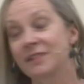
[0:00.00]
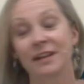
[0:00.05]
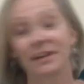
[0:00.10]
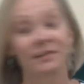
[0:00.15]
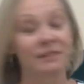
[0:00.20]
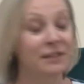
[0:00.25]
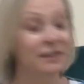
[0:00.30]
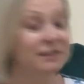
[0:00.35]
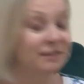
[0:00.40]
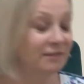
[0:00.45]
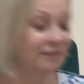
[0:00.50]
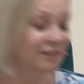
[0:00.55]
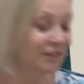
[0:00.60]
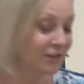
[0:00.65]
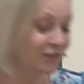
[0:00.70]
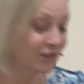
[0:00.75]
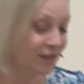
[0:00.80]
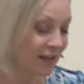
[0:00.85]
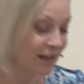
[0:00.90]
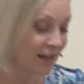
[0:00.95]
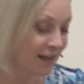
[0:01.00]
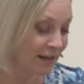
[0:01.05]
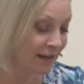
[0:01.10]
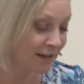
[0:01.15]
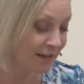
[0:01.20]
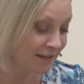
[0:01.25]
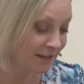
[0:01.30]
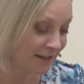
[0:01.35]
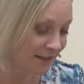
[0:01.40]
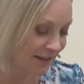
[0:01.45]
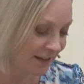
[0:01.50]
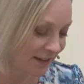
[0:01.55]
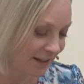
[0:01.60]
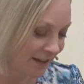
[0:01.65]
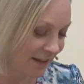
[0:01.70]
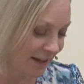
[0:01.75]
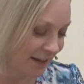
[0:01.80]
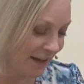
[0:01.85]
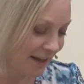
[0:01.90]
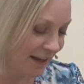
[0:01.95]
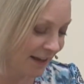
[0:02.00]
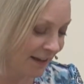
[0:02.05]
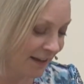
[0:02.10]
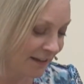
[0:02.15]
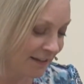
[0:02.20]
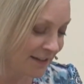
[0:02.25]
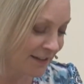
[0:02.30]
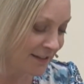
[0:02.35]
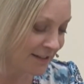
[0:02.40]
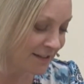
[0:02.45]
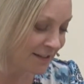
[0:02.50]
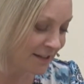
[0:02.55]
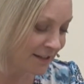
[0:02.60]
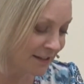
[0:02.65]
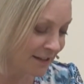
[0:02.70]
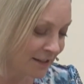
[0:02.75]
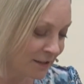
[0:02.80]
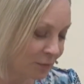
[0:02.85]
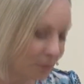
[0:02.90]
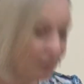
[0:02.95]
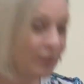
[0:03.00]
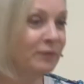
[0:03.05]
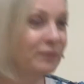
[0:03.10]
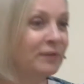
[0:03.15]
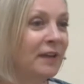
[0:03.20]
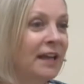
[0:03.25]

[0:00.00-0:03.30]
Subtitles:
now in the UK. And we've